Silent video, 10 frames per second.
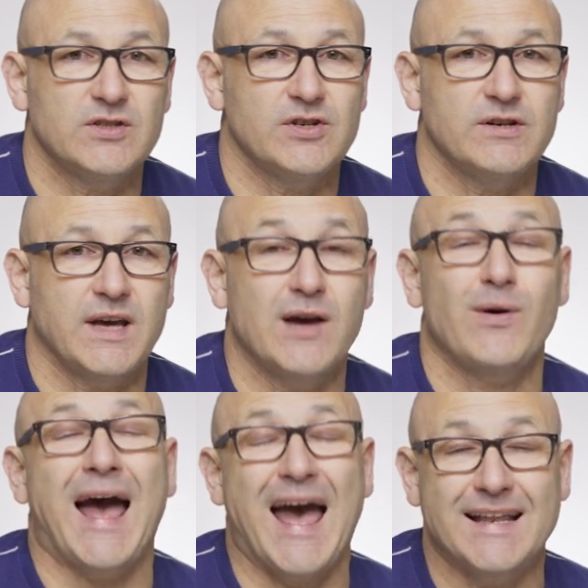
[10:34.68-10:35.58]
studio
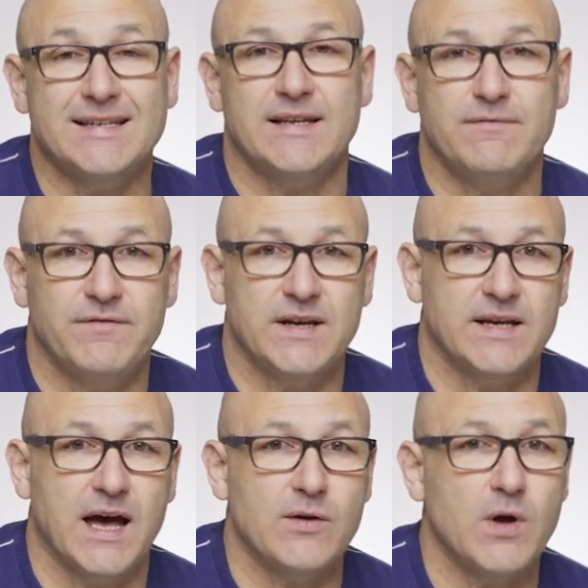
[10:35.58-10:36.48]
and in
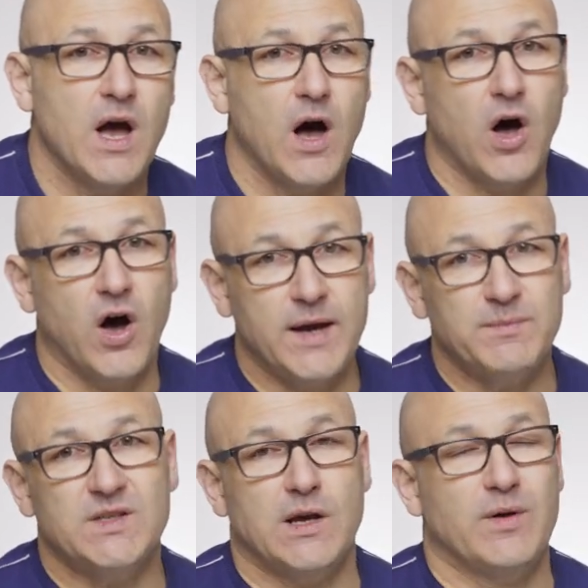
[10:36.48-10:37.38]
video.
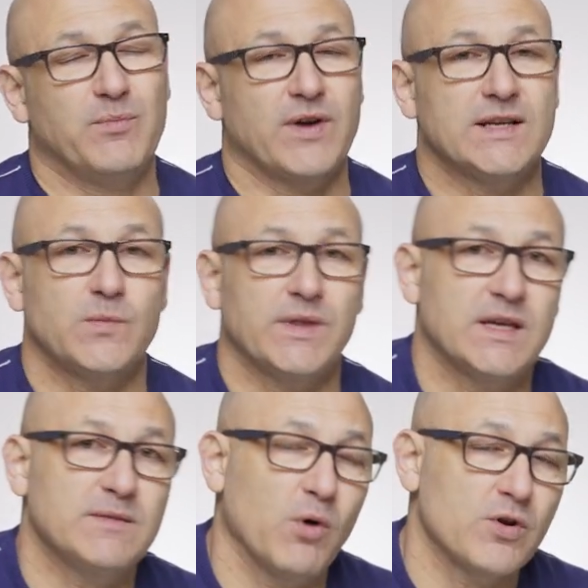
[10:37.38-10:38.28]
I'm so impressed with
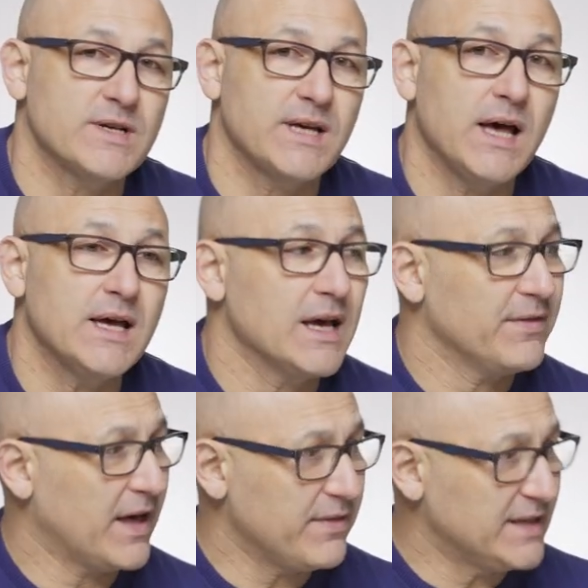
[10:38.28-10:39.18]
this monitor
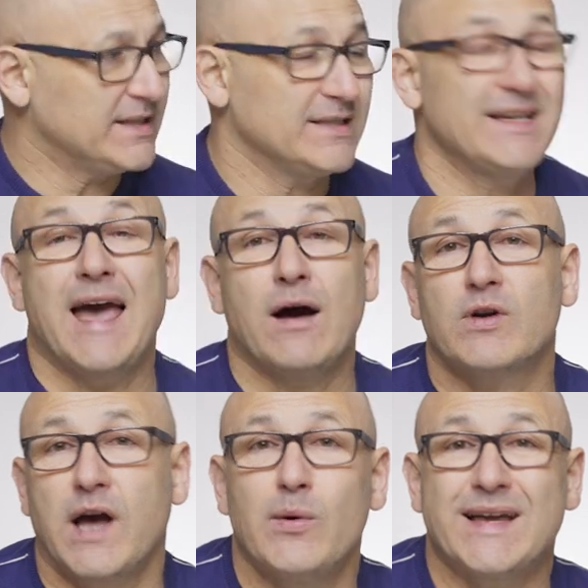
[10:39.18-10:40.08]
that this is now
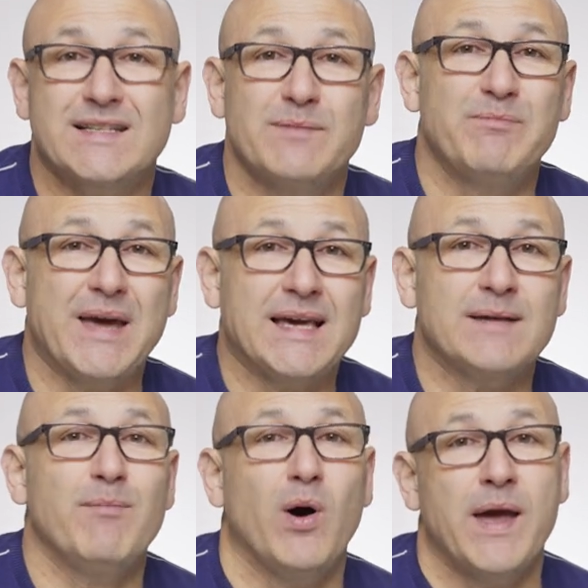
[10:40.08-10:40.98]
going to
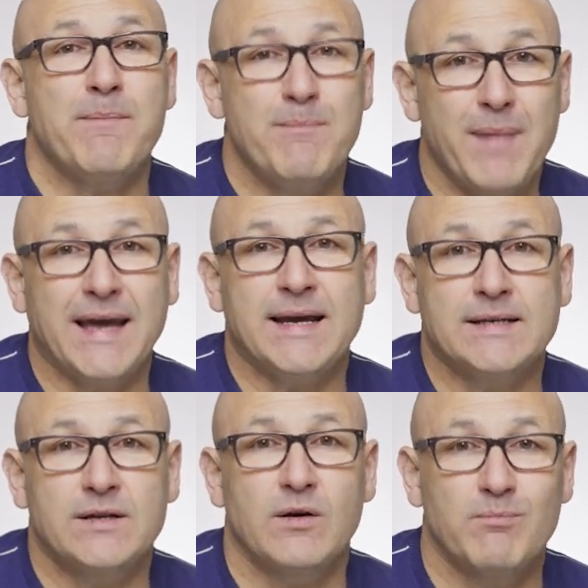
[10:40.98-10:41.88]
be my
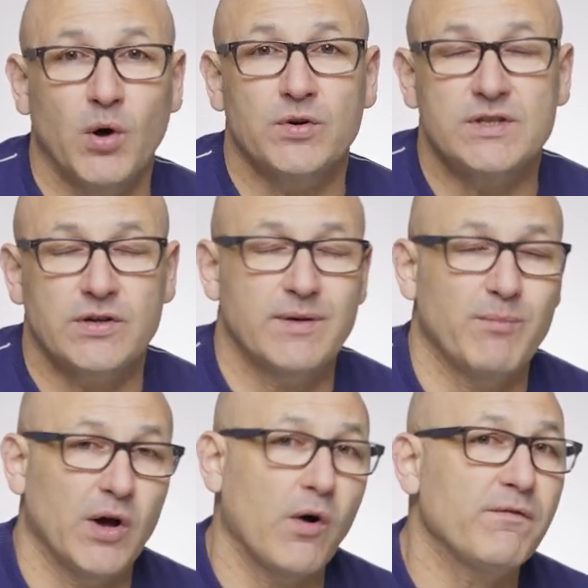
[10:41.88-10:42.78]
main monitor in
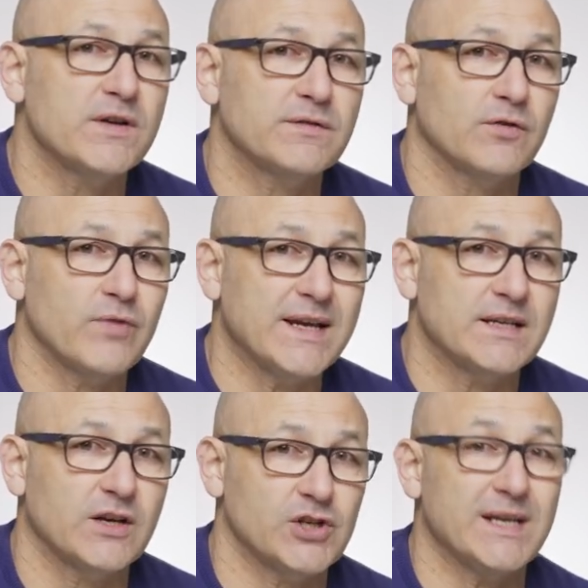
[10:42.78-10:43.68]
my office for
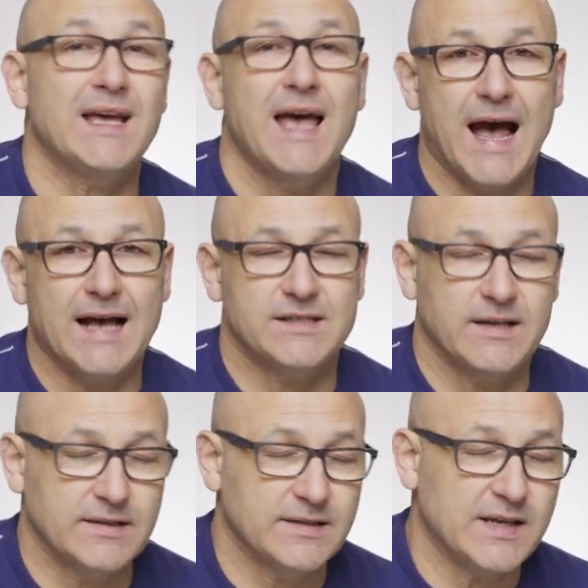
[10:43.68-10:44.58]
retouching. As
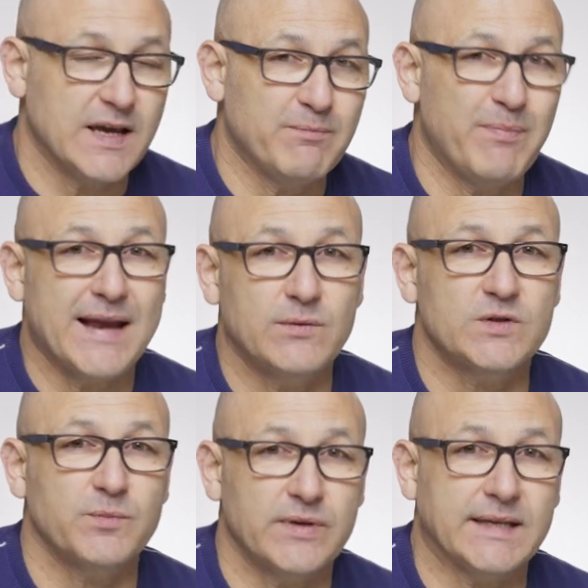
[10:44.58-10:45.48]
you can see, Ben
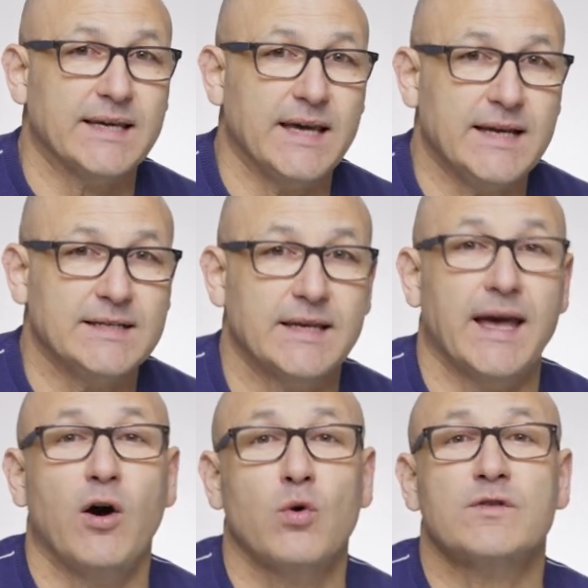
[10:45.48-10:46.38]
was pretty keen to
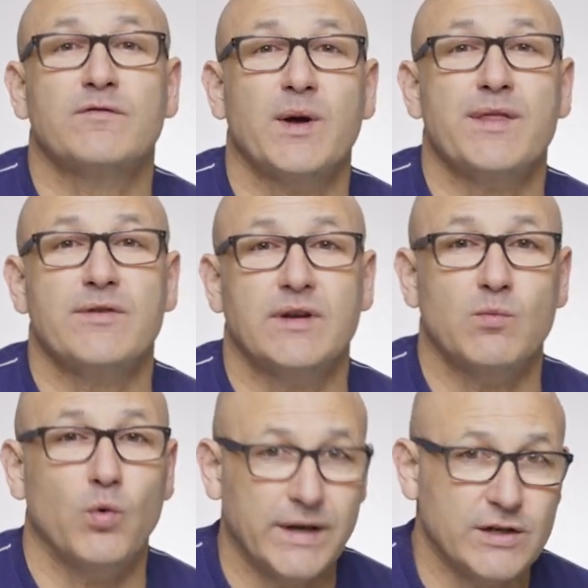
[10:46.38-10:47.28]
get hold of my
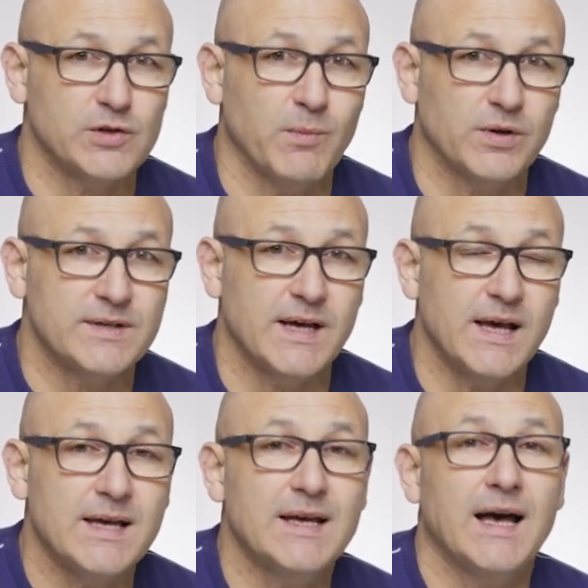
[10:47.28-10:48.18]
31-inch monitor